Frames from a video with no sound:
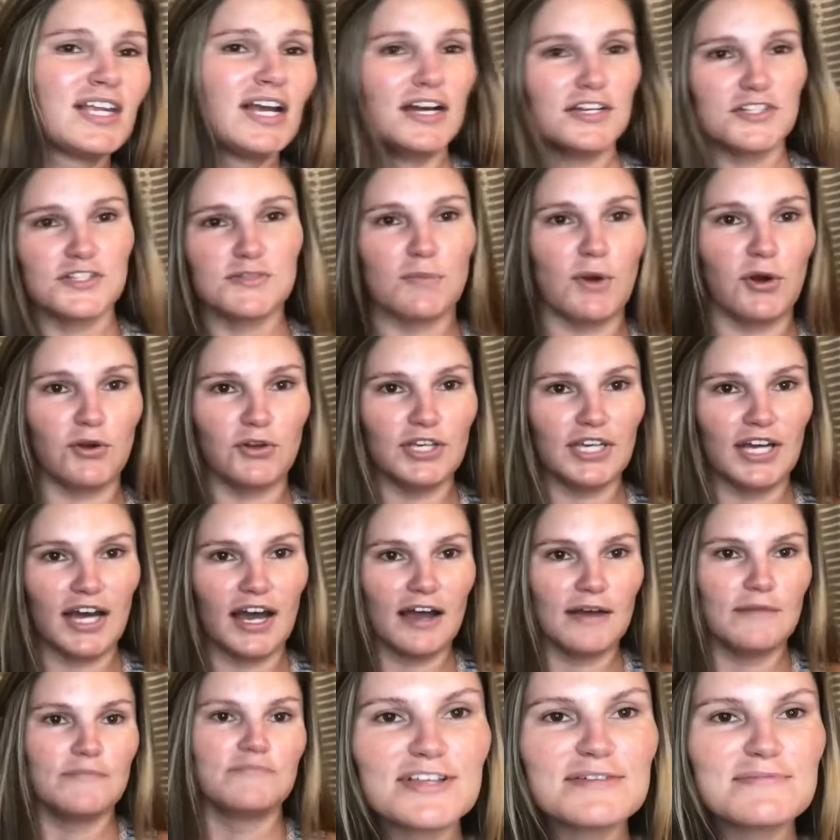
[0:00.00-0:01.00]
a smoky
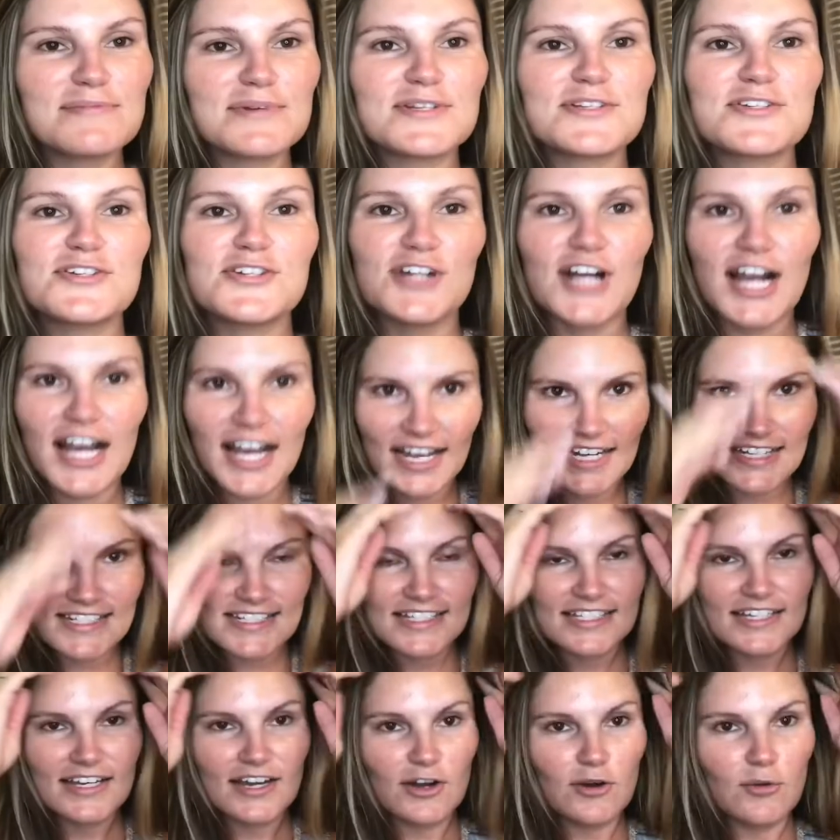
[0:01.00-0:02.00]
eye. I've really been trying
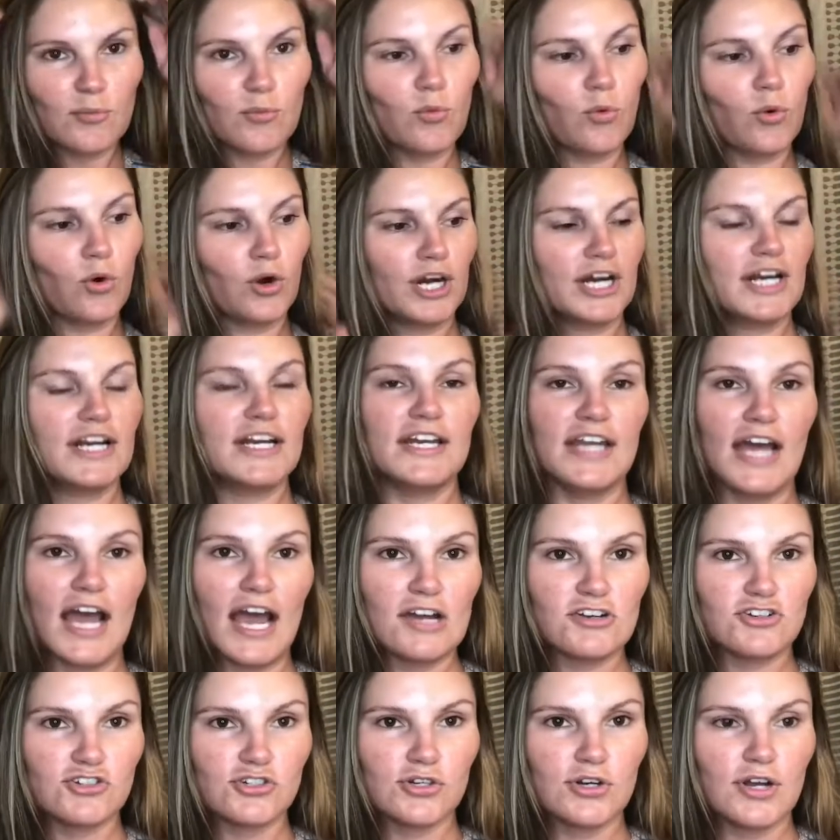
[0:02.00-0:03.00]
to go more
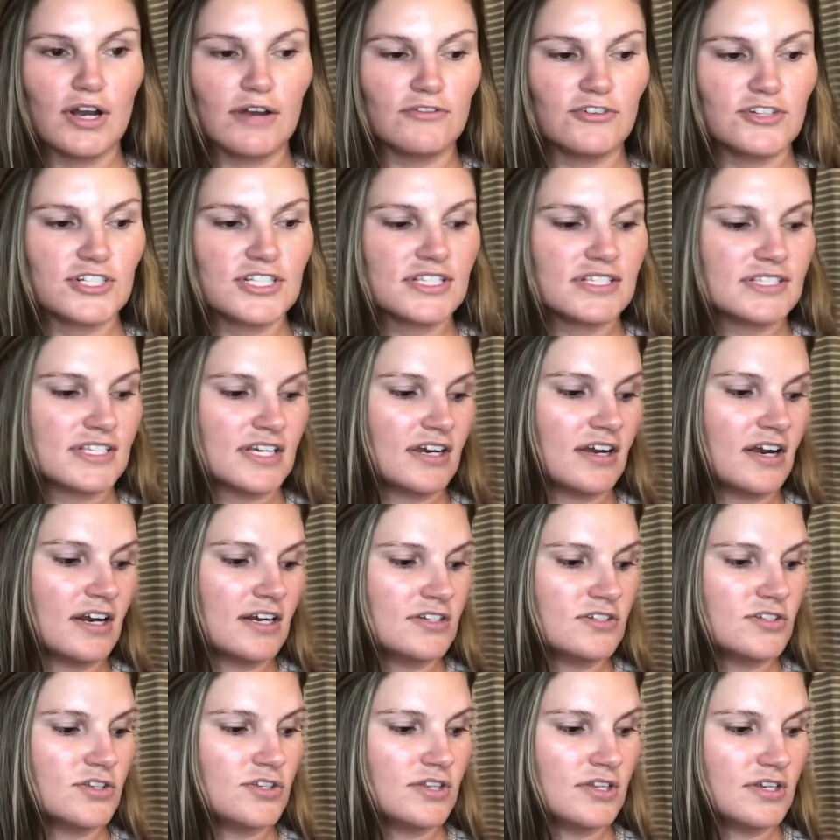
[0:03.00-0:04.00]
natural ever since I got
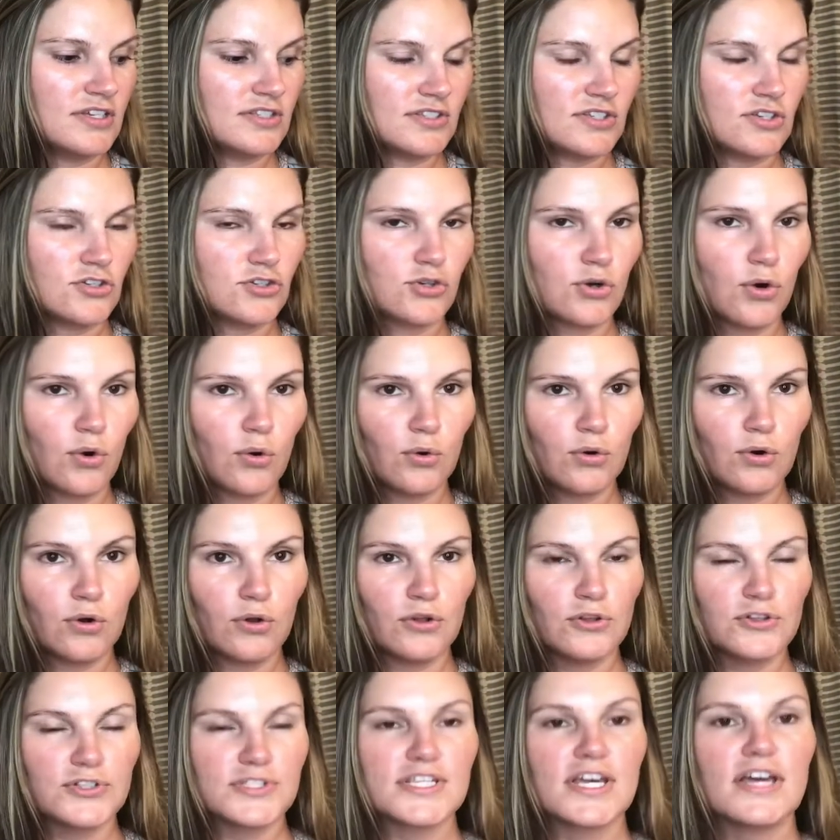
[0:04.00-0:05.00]
into the essential
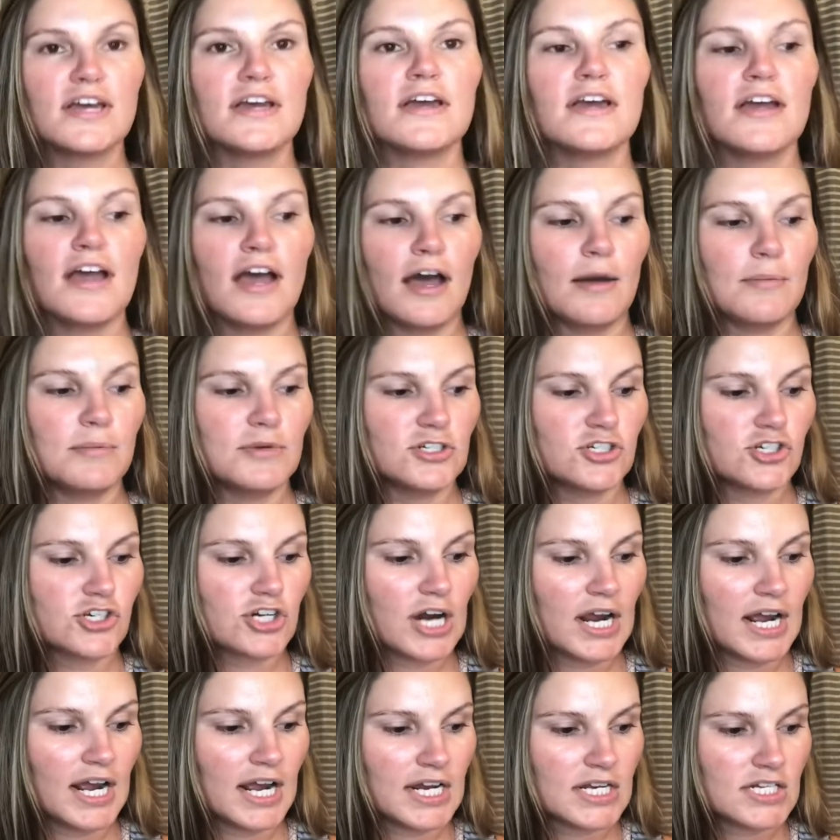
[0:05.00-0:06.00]
oils. I've been
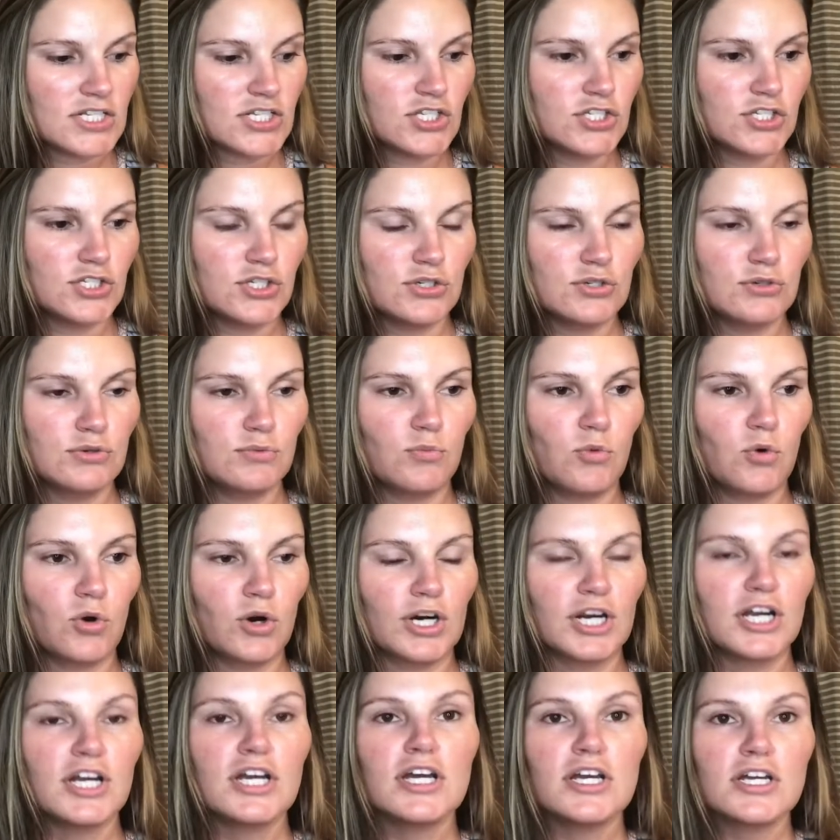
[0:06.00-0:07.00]
trying to do
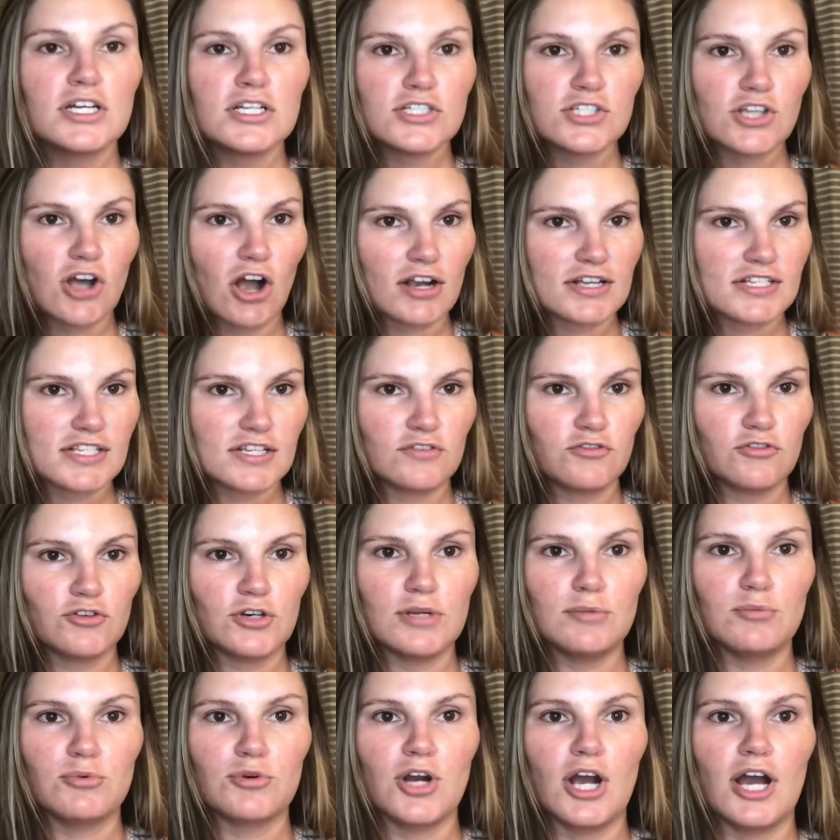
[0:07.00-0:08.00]
more
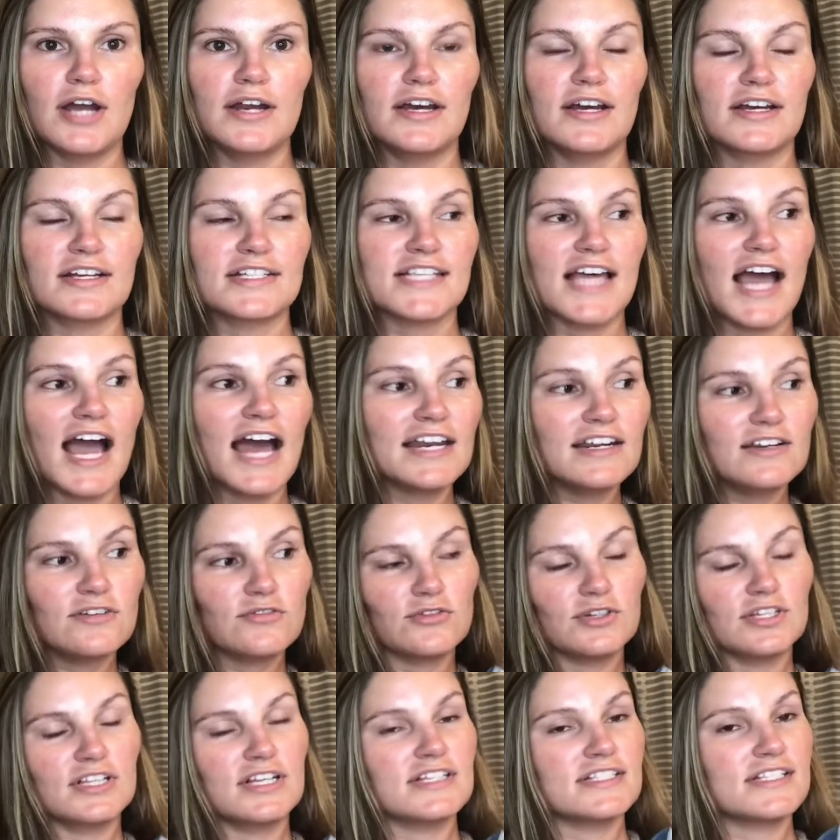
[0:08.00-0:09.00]
toxic-free products. I
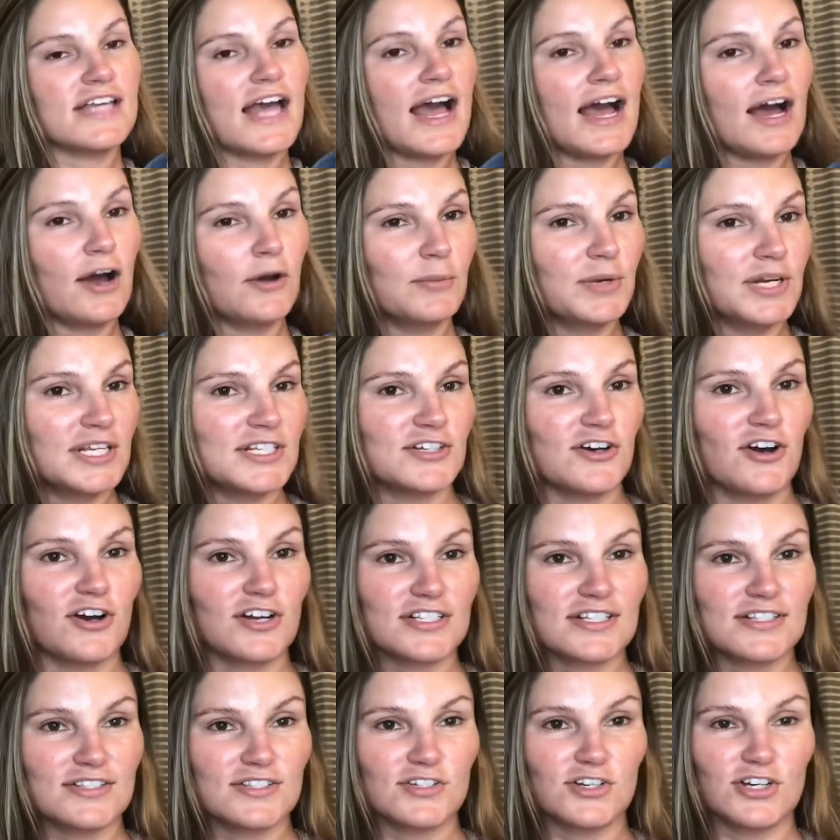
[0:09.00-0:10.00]
didn't realize how many
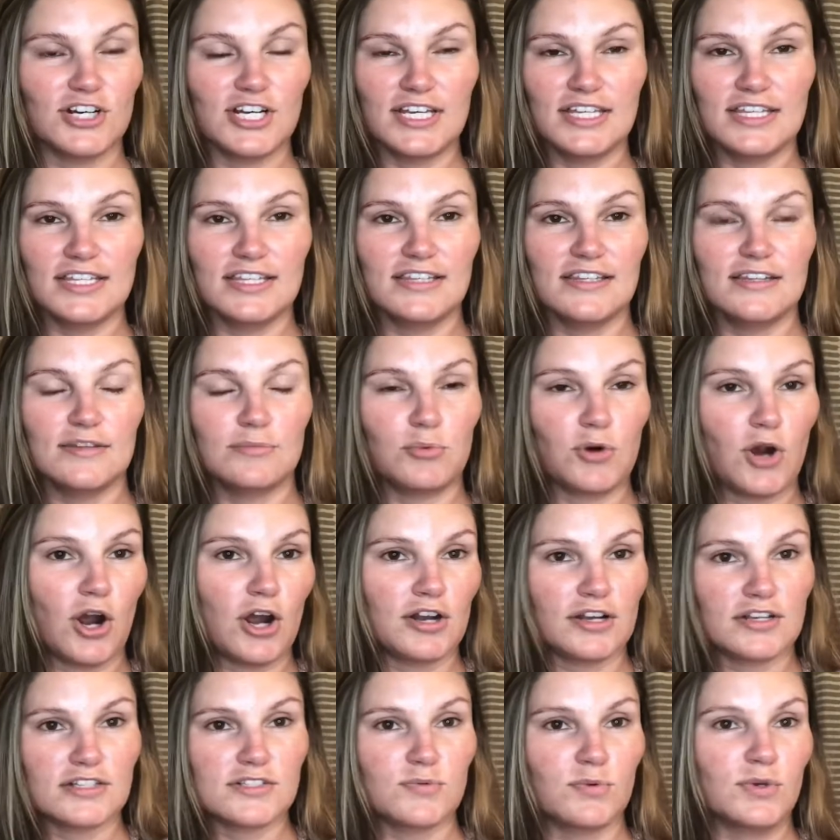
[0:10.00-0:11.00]
toxins are in the
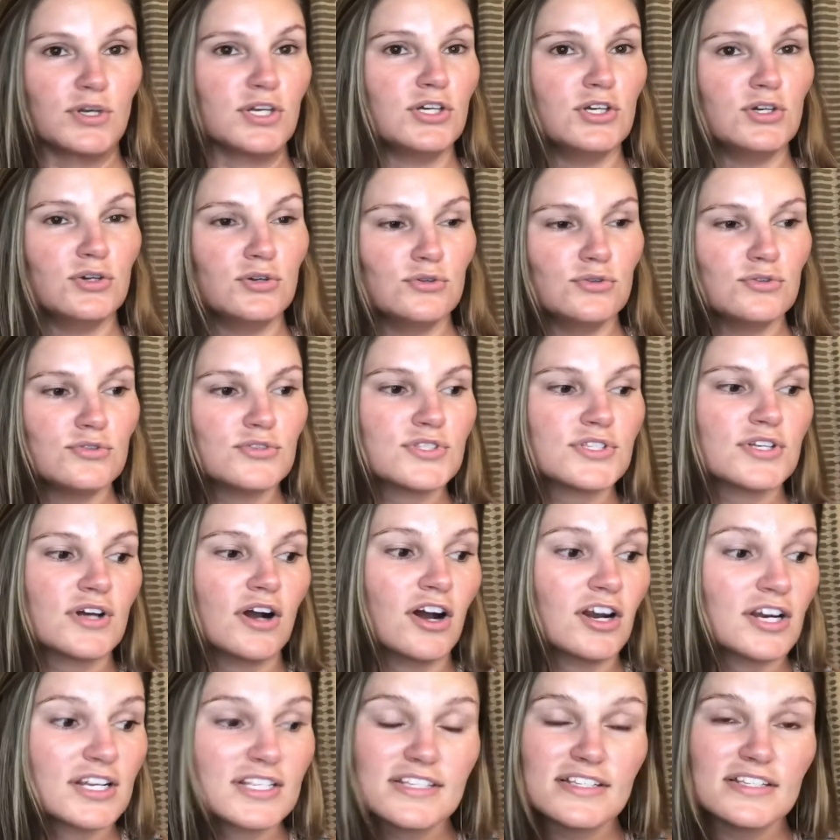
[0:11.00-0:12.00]
products we use,
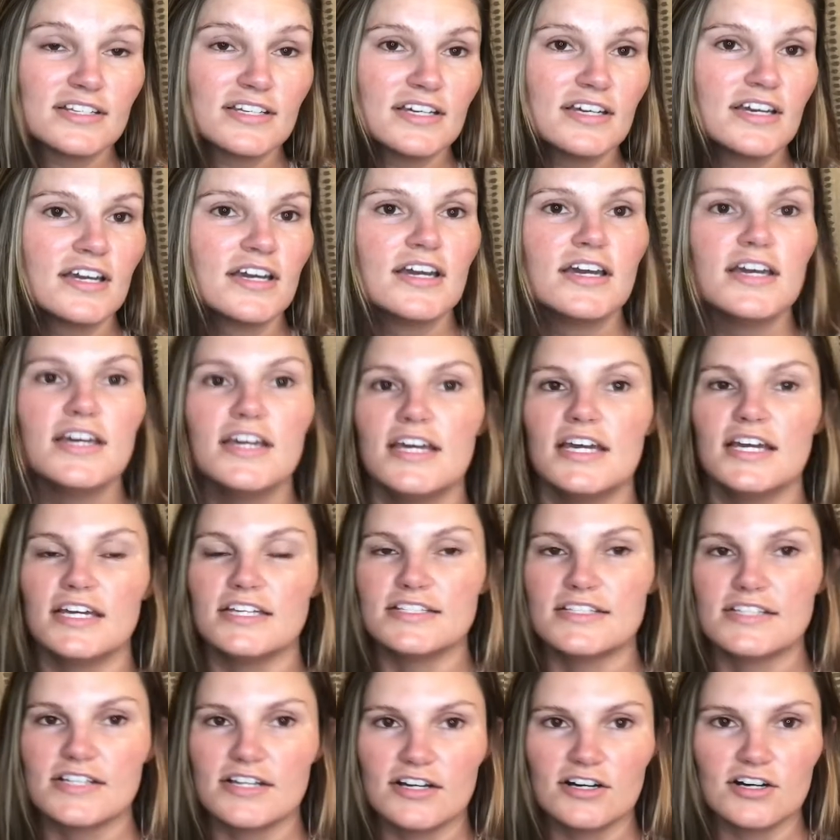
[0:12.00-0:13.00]
honestly,
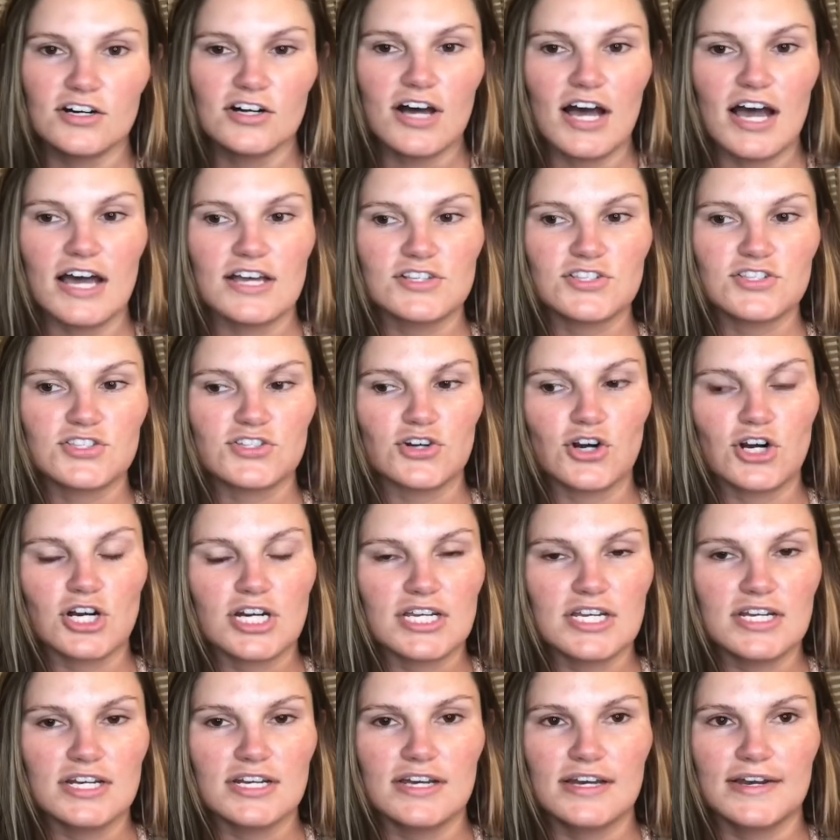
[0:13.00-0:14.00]
until I
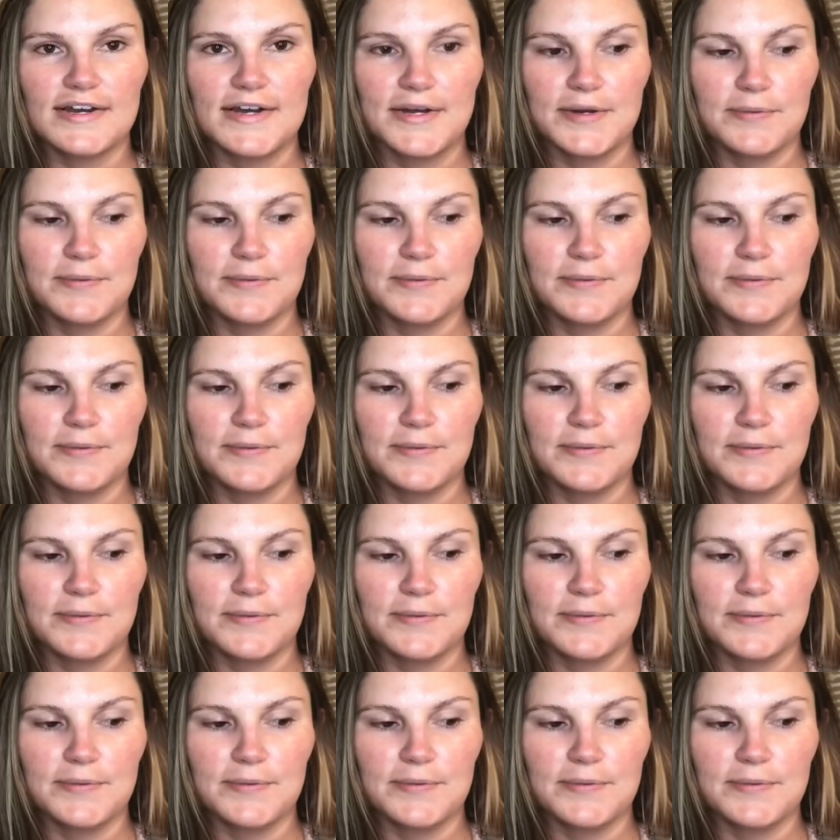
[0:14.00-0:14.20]
started